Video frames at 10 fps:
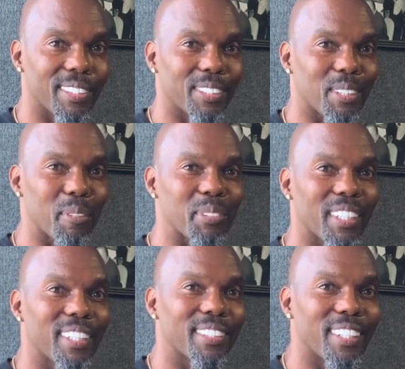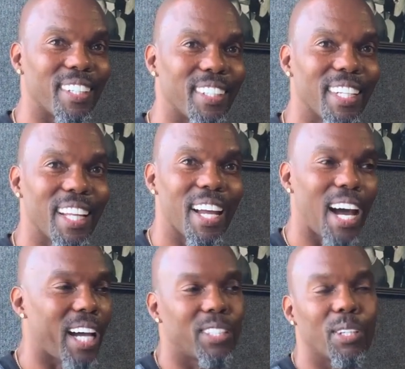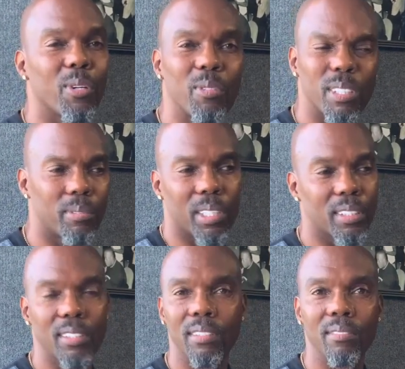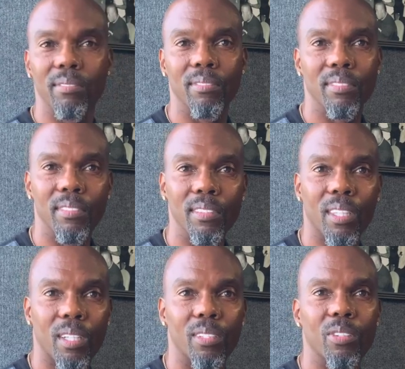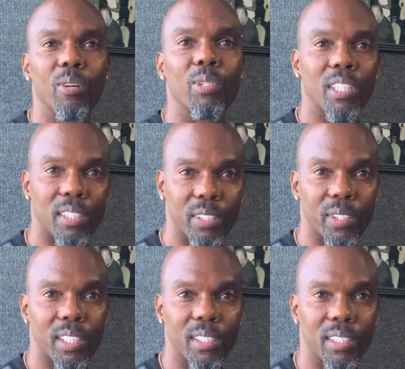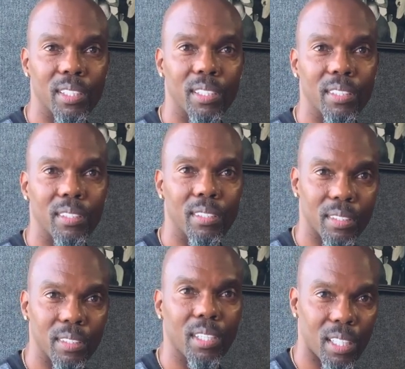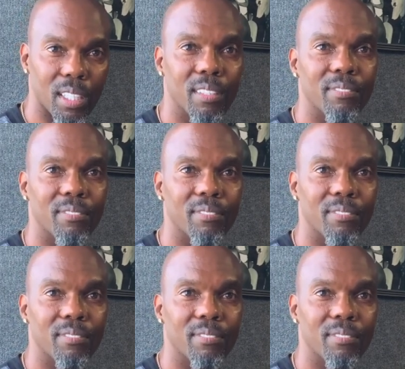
you see what I'm saying? Yeah. So I know it was. I already know what they doing. Right. Nothing.